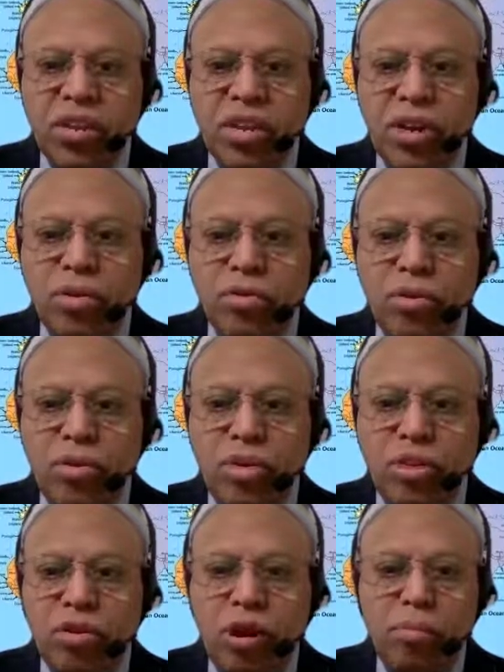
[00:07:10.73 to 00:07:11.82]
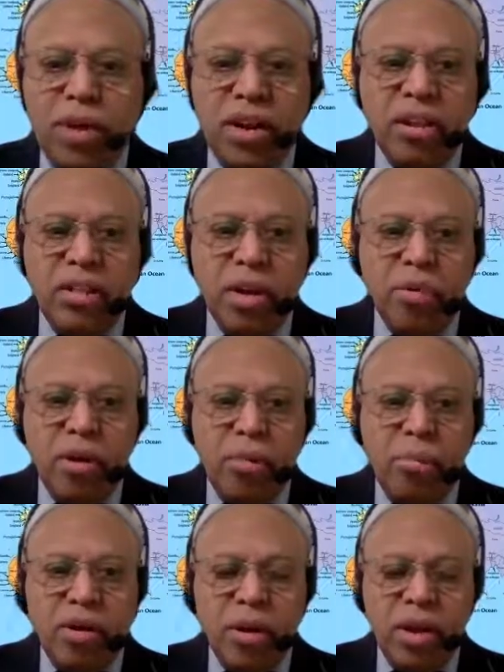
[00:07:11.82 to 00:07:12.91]
which includes government and
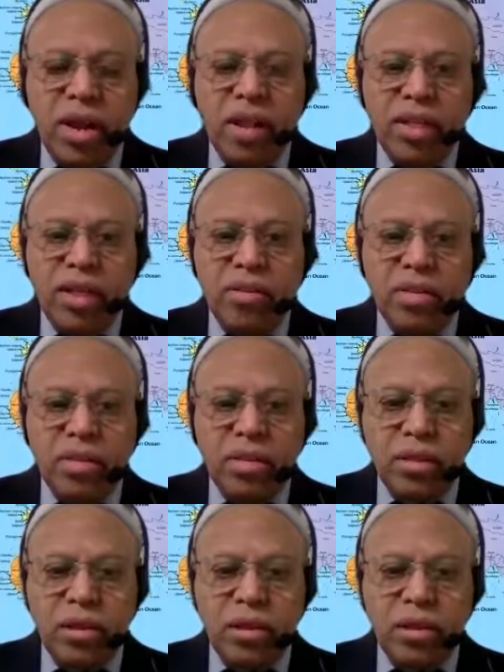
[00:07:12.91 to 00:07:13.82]
semi-government organizations.